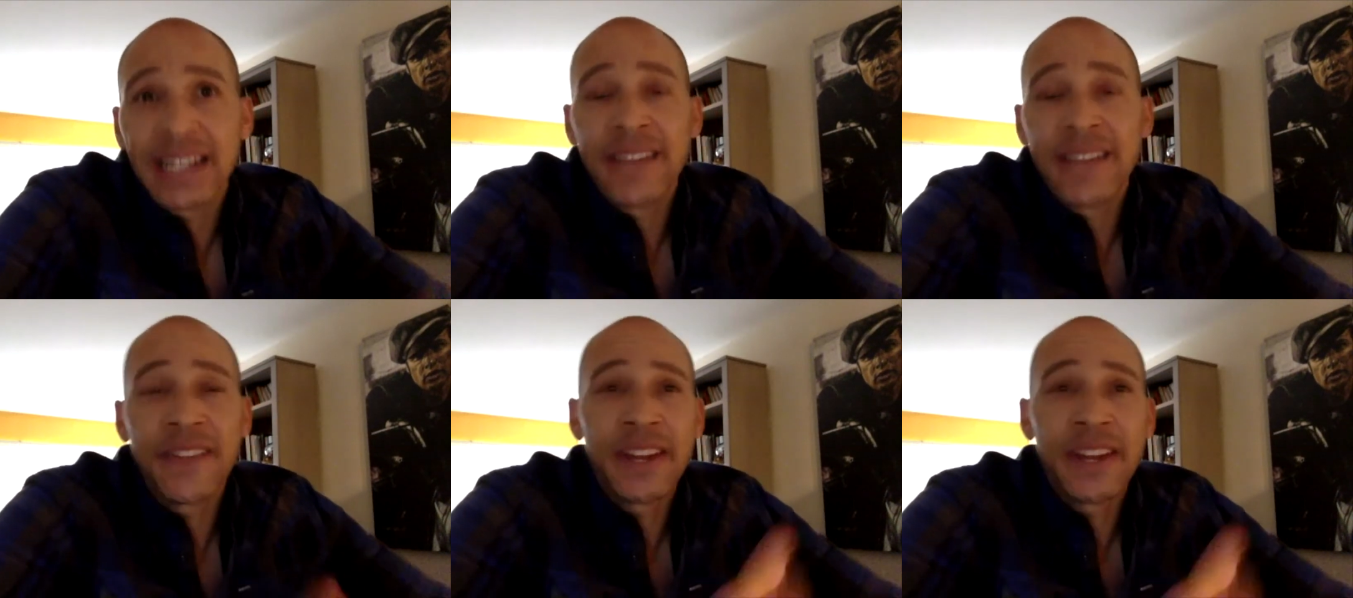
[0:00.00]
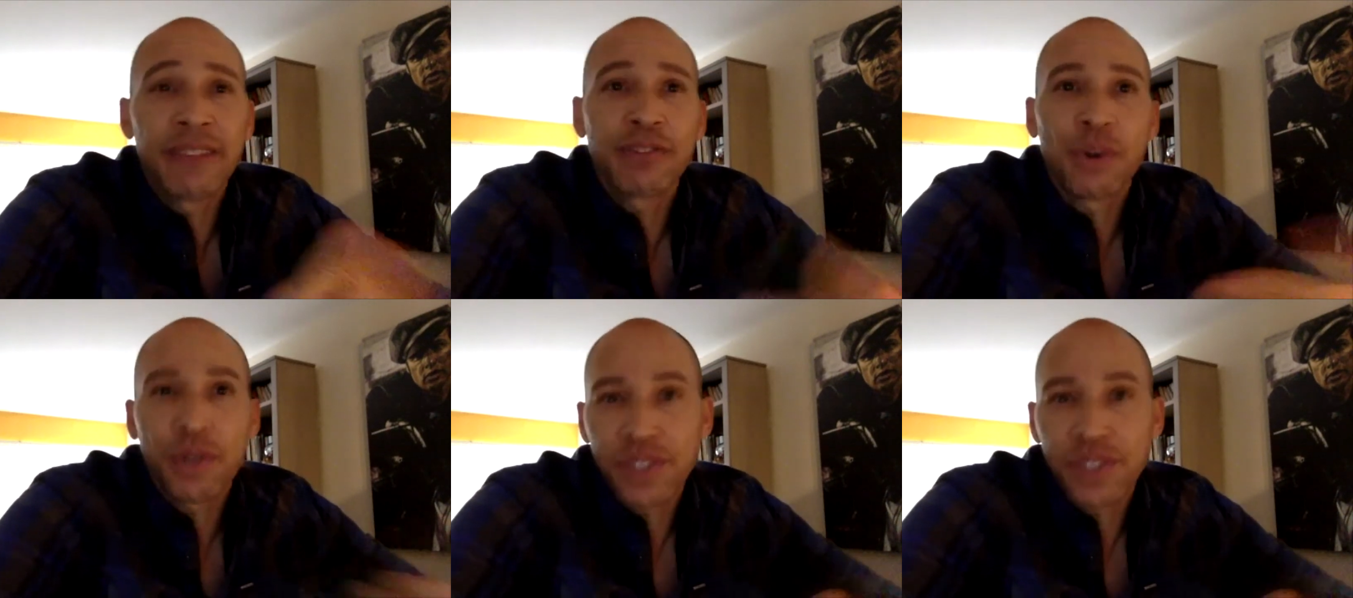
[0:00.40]
Speaker 1: and then of
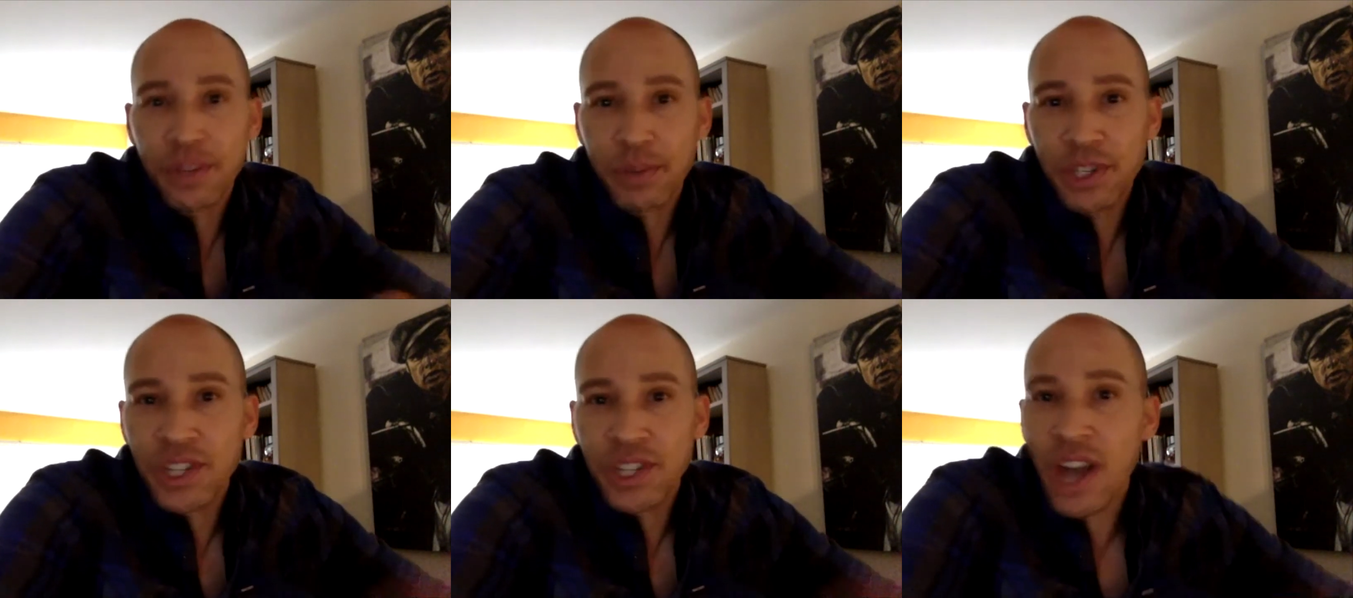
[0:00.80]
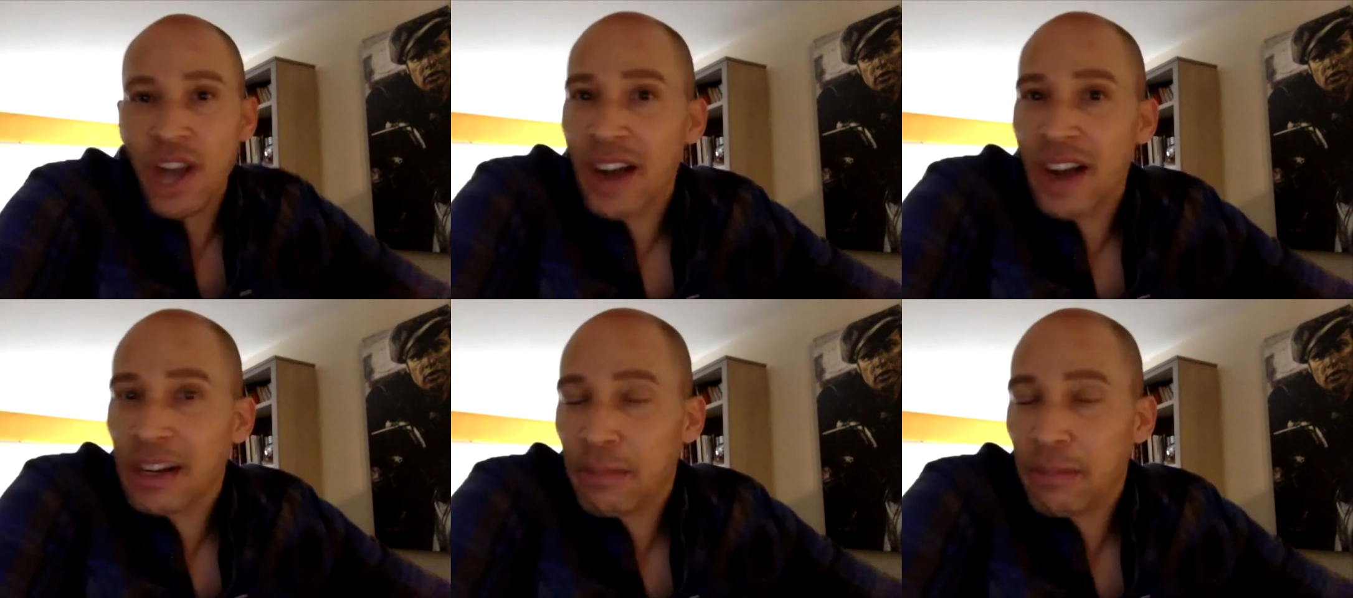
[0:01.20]
course, there was
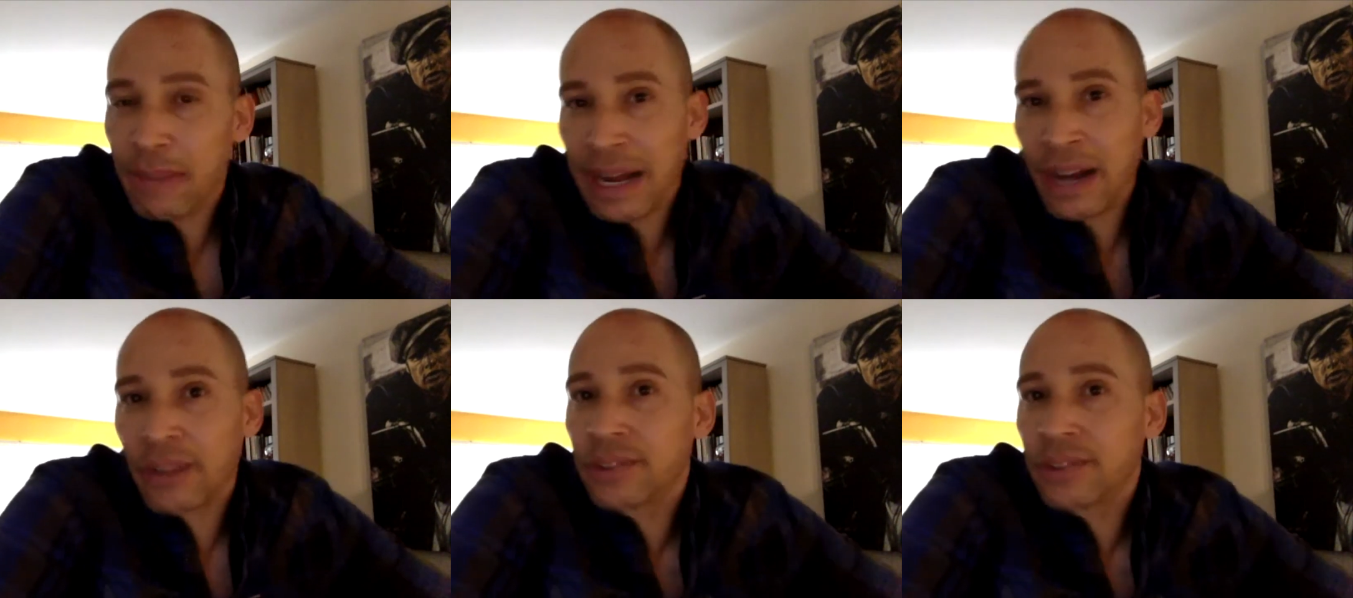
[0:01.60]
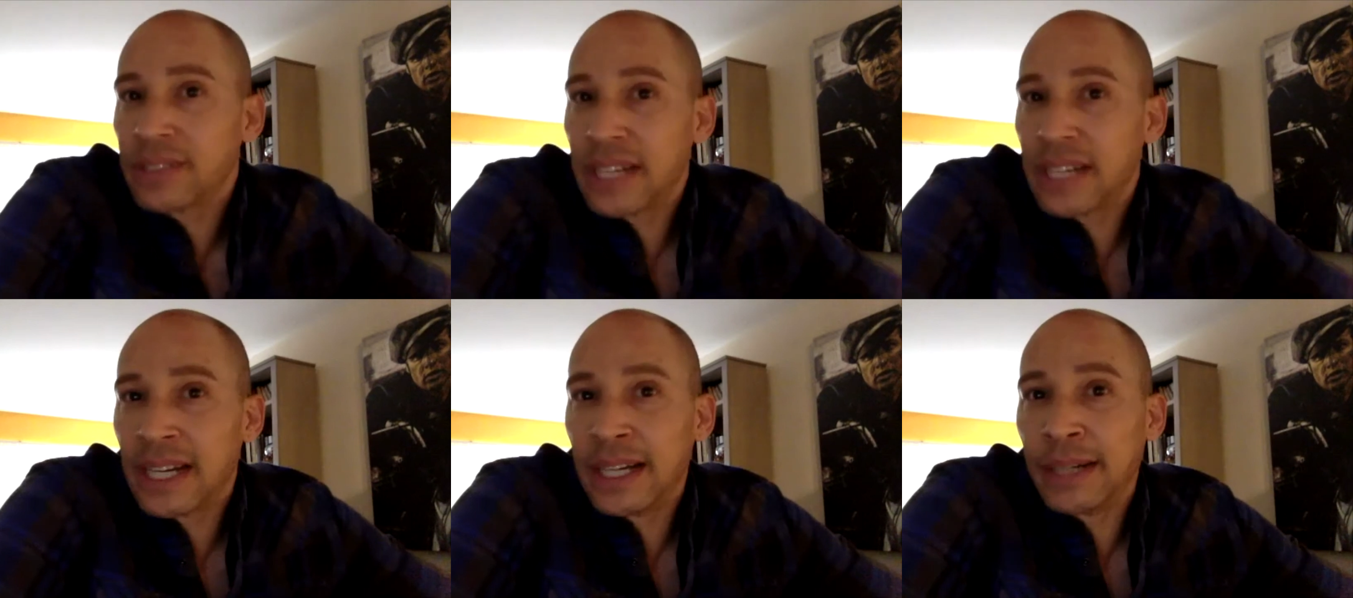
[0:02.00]
talk about
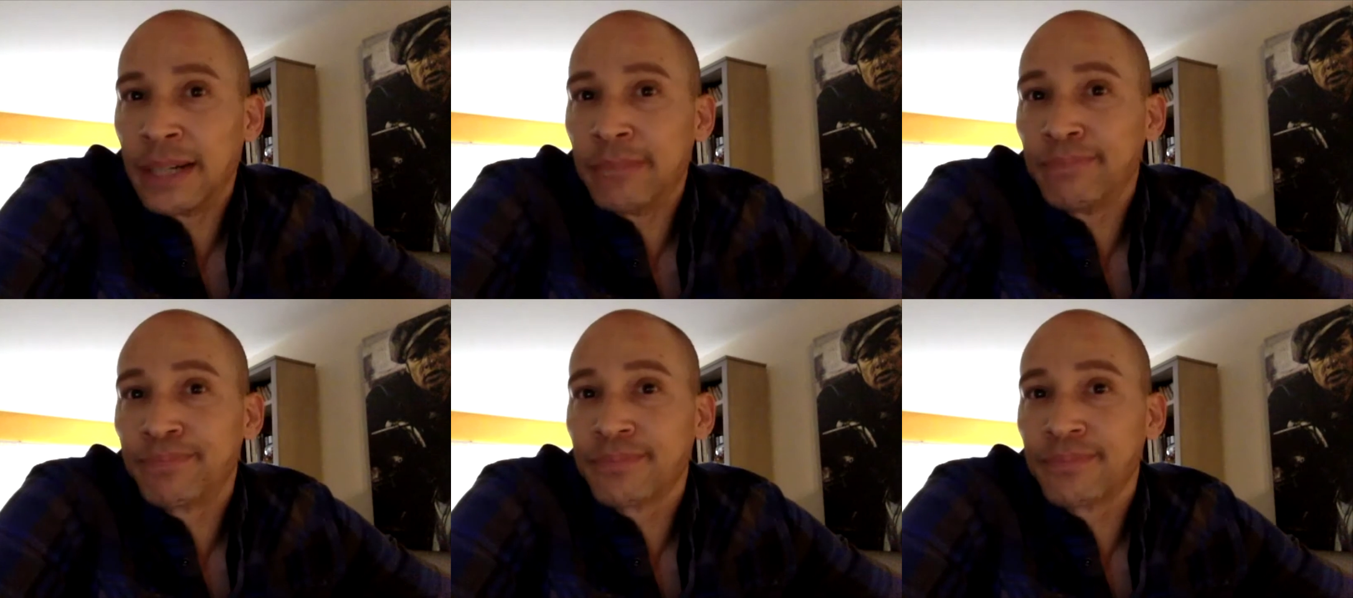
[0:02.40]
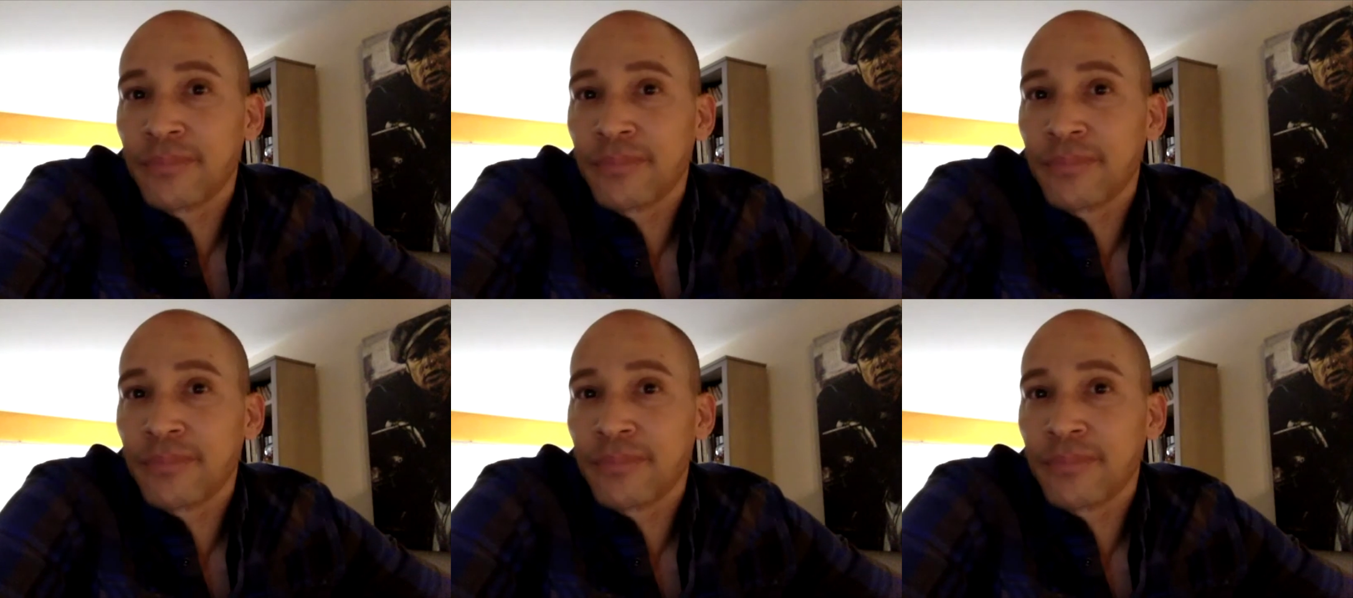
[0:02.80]
um,